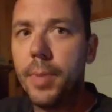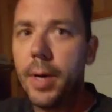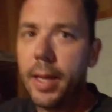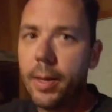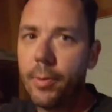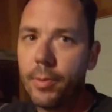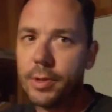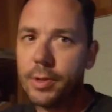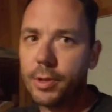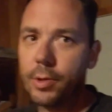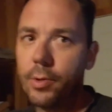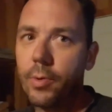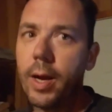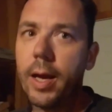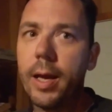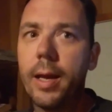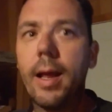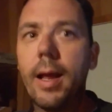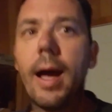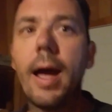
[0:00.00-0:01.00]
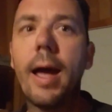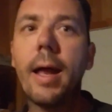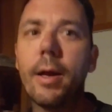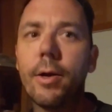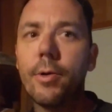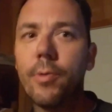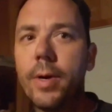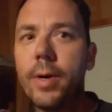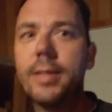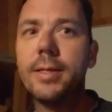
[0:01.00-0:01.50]
but it was great. I
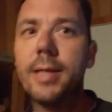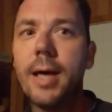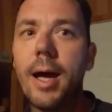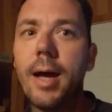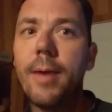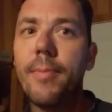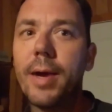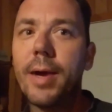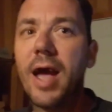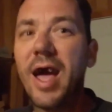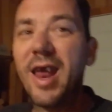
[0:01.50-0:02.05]
had a great time.